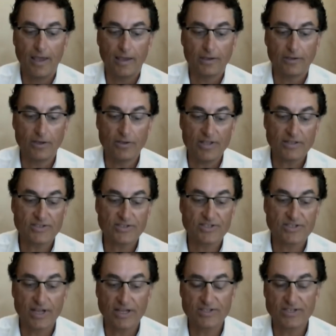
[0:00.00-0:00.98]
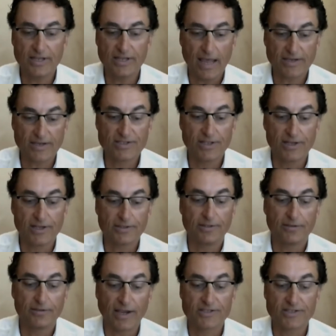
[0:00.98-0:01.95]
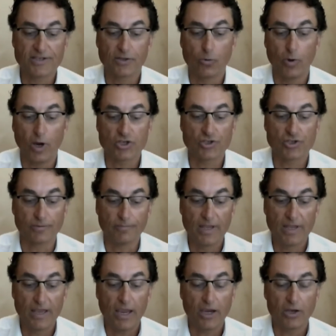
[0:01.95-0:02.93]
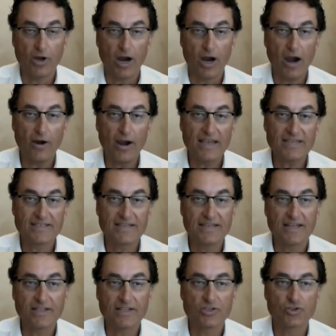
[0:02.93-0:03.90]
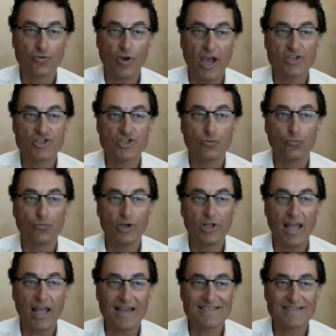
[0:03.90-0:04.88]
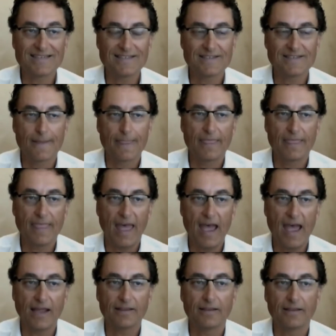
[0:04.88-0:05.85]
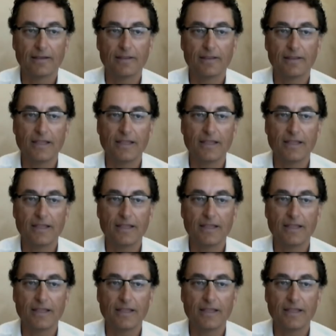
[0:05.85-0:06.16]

Yeah, that's an excellent question. Our SDN strategy realizes that